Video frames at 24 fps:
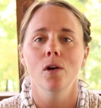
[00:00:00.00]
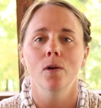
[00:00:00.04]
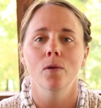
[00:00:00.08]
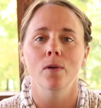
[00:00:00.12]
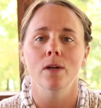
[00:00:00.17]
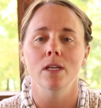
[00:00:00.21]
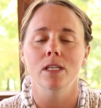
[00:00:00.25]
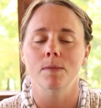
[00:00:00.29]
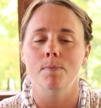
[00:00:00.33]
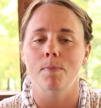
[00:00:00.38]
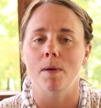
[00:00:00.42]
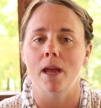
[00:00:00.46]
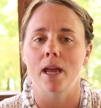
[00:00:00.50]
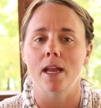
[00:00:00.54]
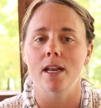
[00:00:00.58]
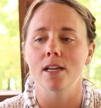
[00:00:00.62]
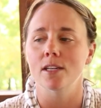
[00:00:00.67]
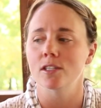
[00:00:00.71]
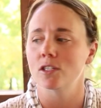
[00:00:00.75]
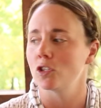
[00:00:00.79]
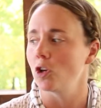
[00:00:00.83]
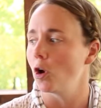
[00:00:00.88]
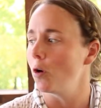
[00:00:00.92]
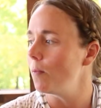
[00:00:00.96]
We
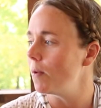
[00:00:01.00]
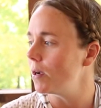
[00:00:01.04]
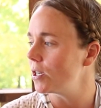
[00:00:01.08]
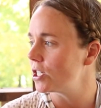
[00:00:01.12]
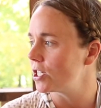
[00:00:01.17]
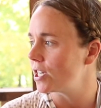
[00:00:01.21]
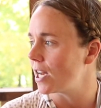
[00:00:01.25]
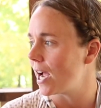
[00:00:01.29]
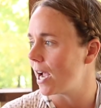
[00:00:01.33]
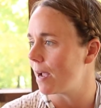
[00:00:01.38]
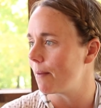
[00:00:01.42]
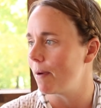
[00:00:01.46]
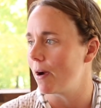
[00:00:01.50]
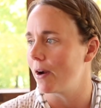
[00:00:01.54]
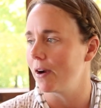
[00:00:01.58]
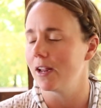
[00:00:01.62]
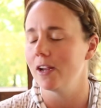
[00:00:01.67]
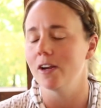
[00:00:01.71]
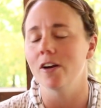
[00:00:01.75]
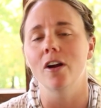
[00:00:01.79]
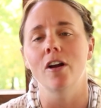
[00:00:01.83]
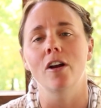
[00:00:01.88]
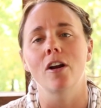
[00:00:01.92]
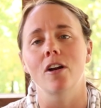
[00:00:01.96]
spend so much time out
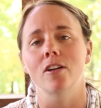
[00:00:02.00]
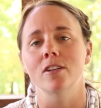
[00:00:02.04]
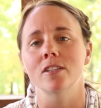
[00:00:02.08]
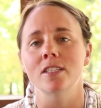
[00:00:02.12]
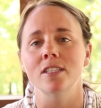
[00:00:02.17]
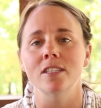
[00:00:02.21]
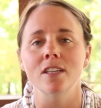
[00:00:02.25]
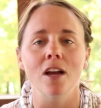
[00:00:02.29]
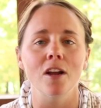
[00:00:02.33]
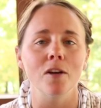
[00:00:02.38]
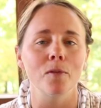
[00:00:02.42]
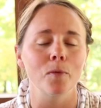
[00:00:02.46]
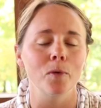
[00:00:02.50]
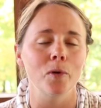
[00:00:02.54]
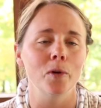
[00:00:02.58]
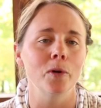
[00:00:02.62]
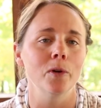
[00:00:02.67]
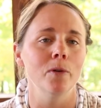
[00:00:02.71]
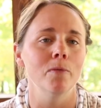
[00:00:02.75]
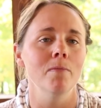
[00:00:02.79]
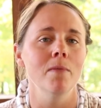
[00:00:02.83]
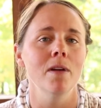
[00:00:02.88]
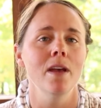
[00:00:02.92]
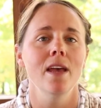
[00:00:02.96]
here on our
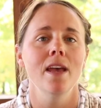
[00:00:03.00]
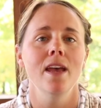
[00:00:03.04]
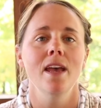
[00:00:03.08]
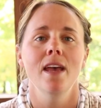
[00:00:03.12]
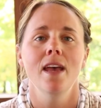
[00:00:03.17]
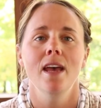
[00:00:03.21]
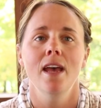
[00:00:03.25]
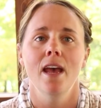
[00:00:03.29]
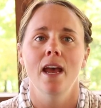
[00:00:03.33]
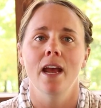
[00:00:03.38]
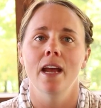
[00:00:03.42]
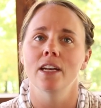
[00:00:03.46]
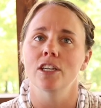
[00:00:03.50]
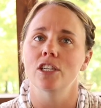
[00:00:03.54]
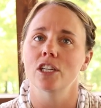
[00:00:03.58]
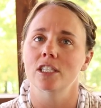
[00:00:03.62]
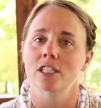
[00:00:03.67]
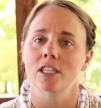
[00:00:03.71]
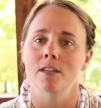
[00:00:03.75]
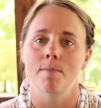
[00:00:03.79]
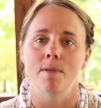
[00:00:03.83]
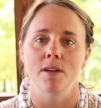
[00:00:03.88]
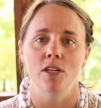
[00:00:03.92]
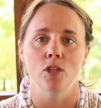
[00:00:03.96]
sunroom and
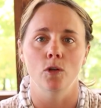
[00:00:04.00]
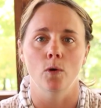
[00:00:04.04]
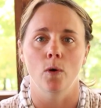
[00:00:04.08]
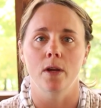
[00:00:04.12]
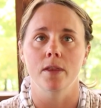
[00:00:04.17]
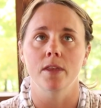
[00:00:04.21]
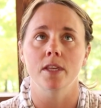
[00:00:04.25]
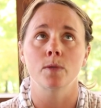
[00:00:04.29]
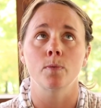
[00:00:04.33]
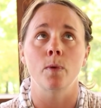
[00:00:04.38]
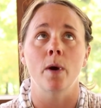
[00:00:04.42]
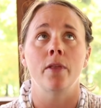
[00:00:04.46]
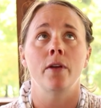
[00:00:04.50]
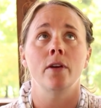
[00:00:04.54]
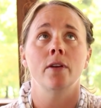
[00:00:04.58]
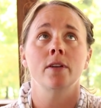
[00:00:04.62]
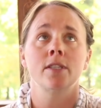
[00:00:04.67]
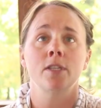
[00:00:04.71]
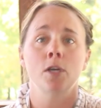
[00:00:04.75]
just have been enjoying this weather.